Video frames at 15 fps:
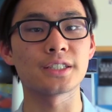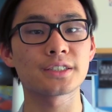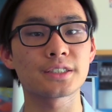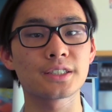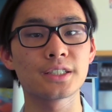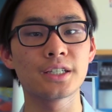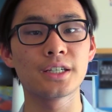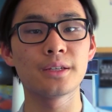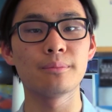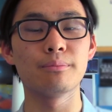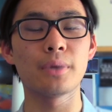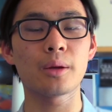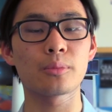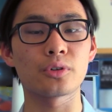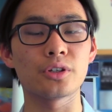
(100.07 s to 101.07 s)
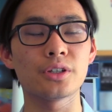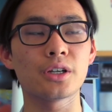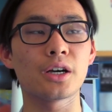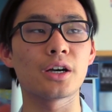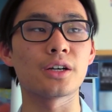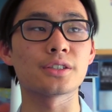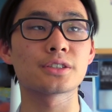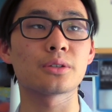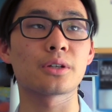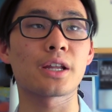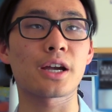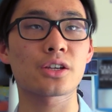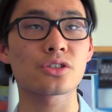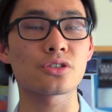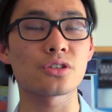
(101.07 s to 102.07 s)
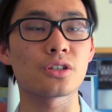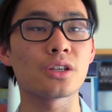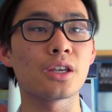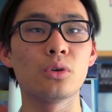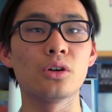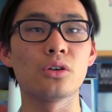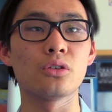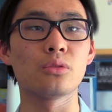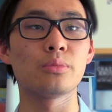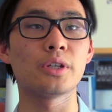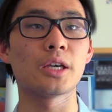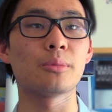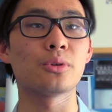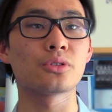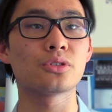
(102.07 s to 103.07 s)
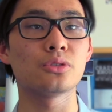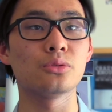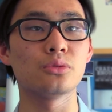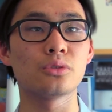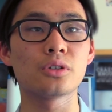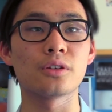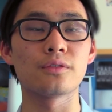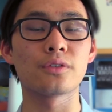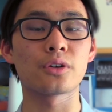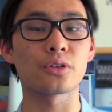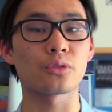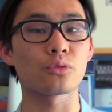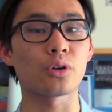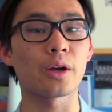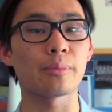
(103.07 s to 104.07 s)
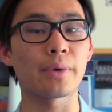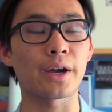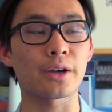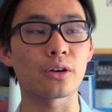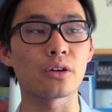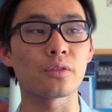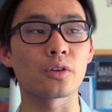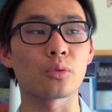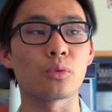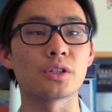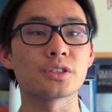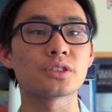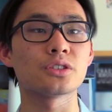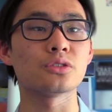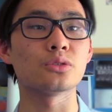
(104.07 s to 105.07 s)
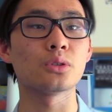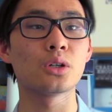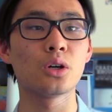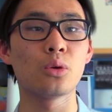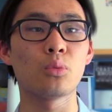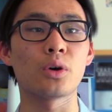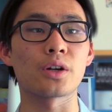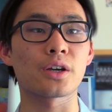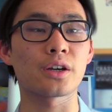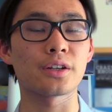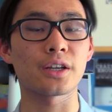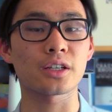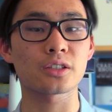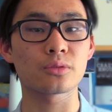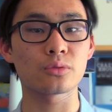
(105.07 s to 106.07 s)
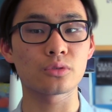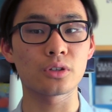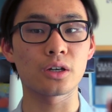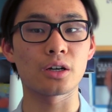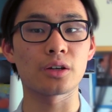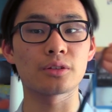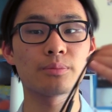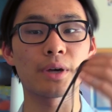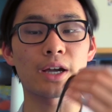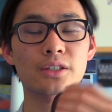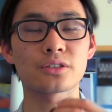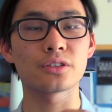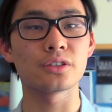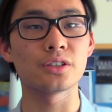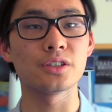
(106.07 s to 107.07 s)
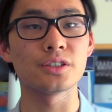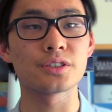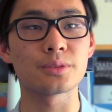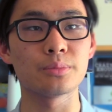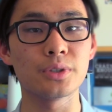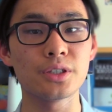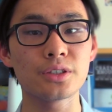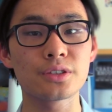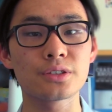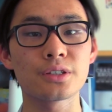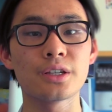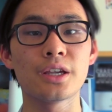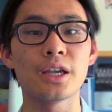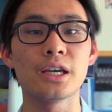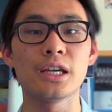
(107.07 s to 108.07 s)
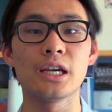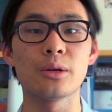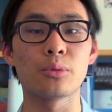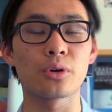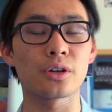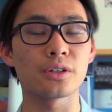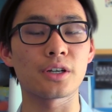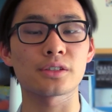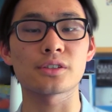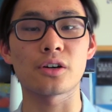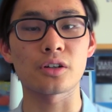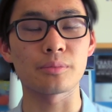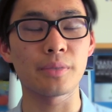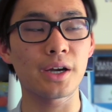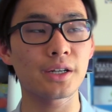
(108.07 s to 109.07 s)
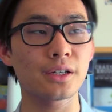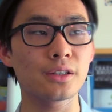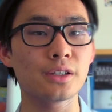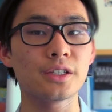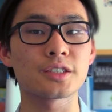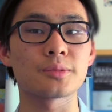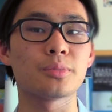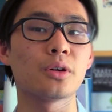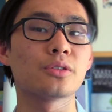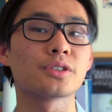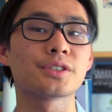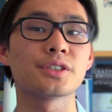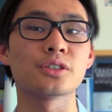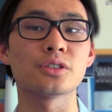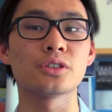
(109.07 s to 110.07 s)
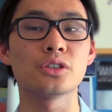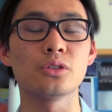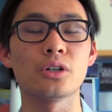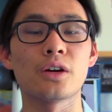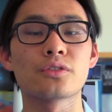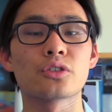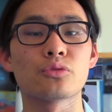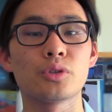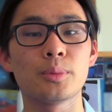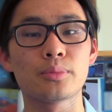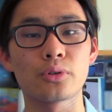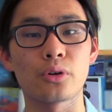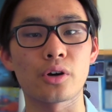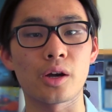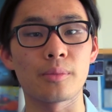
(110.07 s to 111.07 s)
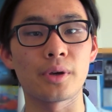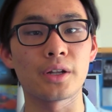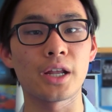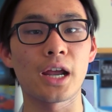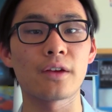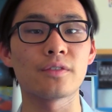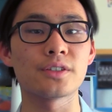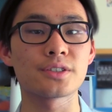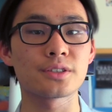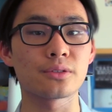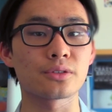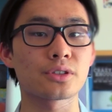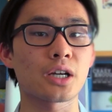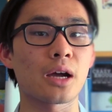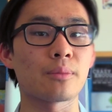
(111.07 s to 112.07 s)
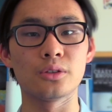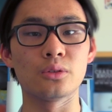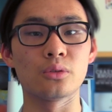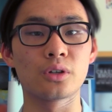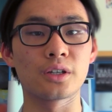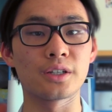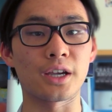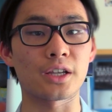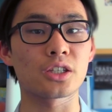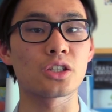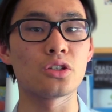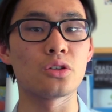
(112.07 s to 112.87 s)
its memory, so it actually will be able to convert right back over once you want to connect back to these Beats. It will connect automatically, as opposed to you'll have to reprogram it every single time you connect